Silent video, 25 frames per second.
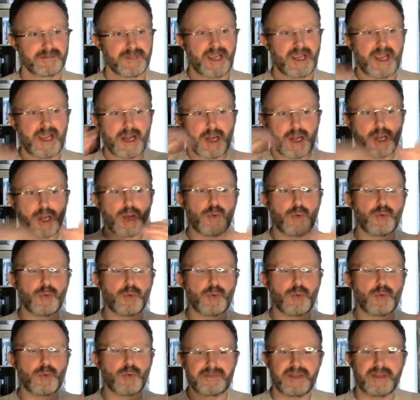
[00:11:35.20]

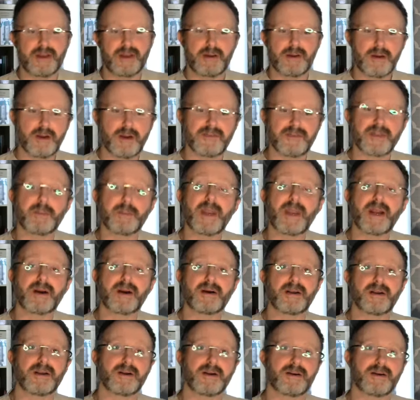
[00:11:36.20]
lowering of the of the
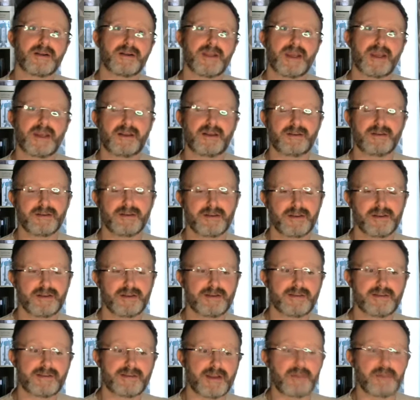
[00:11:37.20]
barrier that
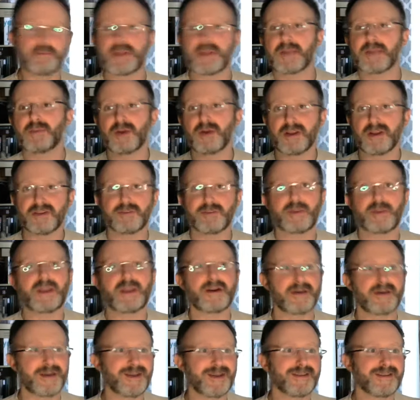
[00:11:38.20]
some people
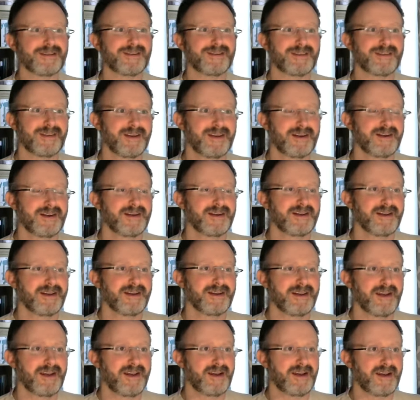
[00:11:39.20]
experience.
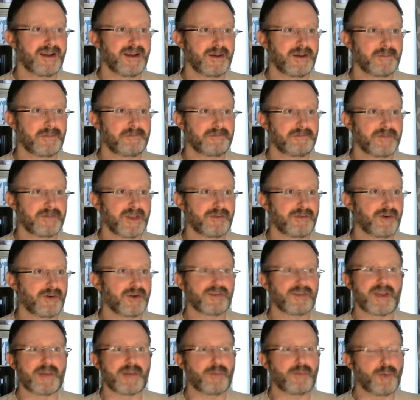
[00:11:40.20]
Um, for
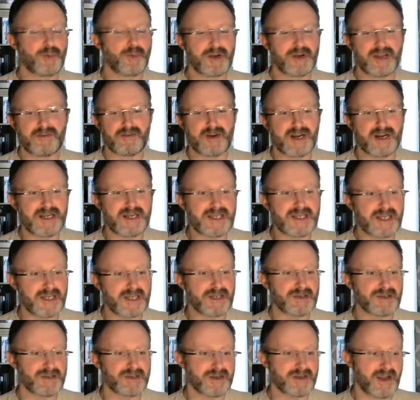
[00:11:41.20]
example, whenever I
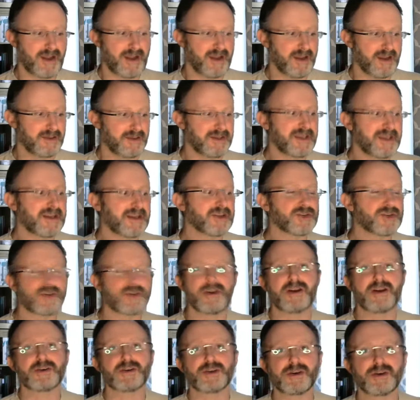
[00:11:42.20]
teach uh, data
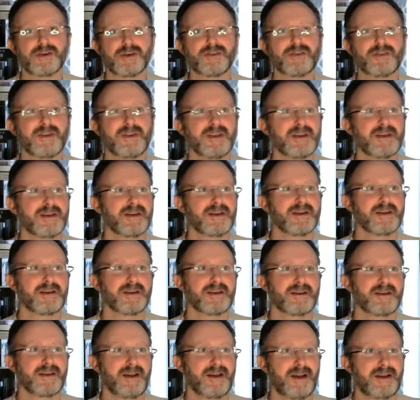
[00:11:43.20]
structures,
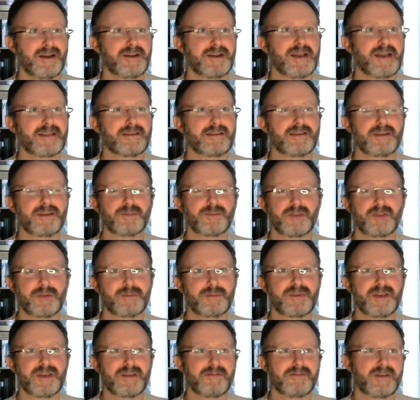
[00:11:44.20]
uh, that seems to
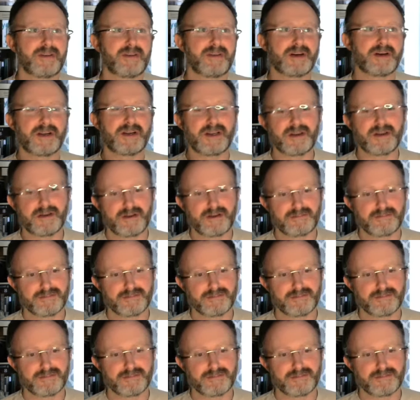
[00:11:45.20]
be a very